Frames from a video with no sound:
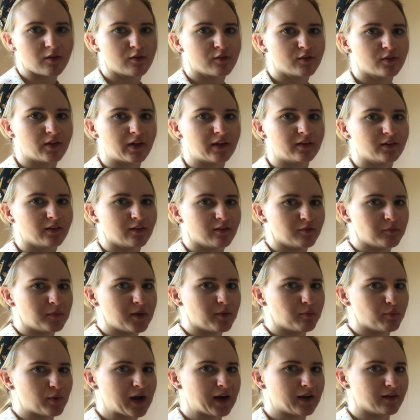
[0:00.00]
so that does
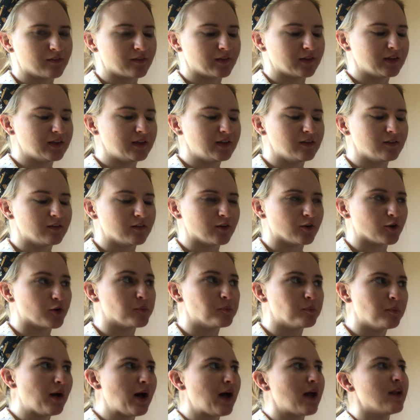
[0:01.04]
make practicing easier,
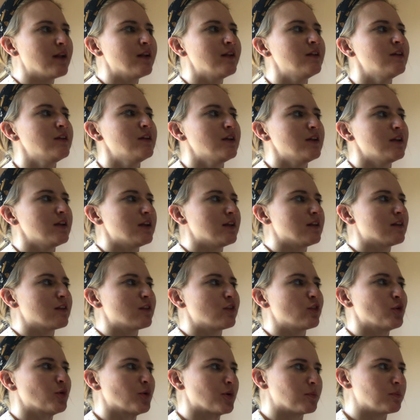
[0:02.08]
but it's
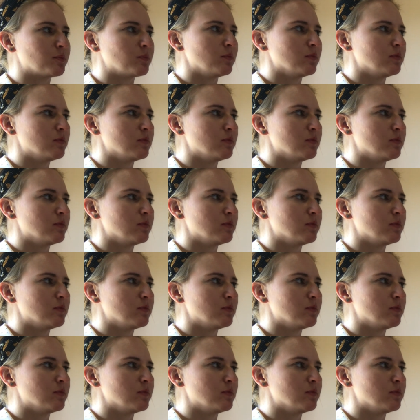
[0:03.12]
the